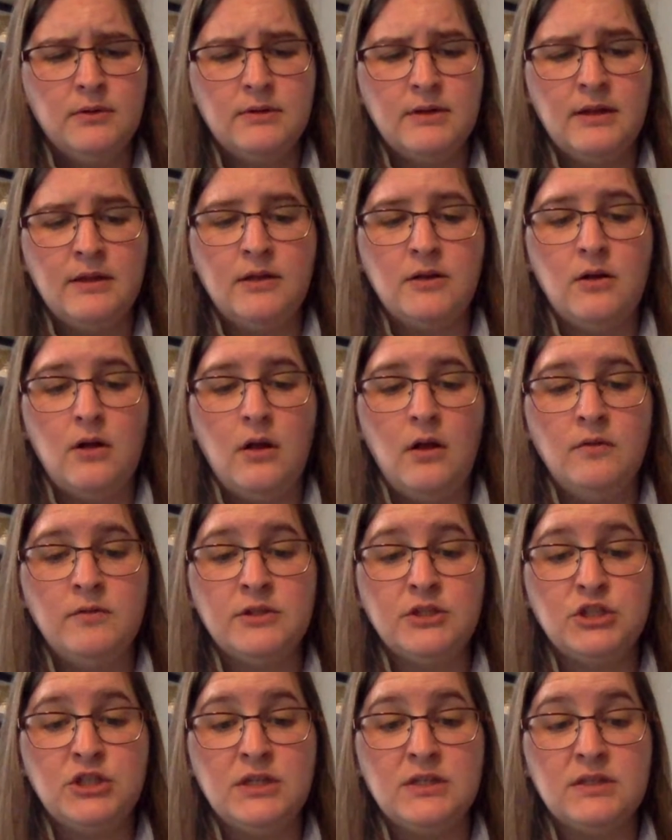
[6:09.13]
And then all of us
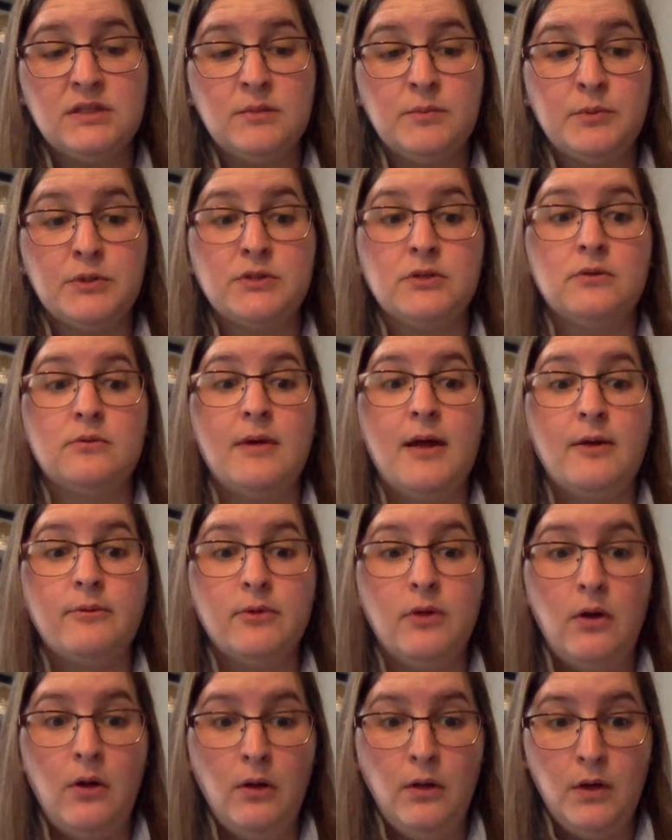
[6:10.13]
chased Slippers around
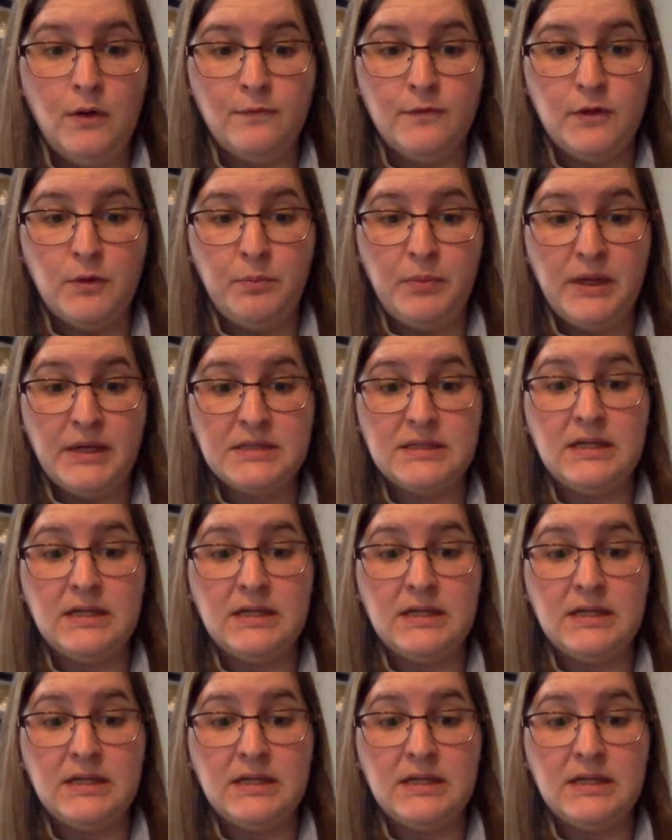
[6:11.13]
all over the place,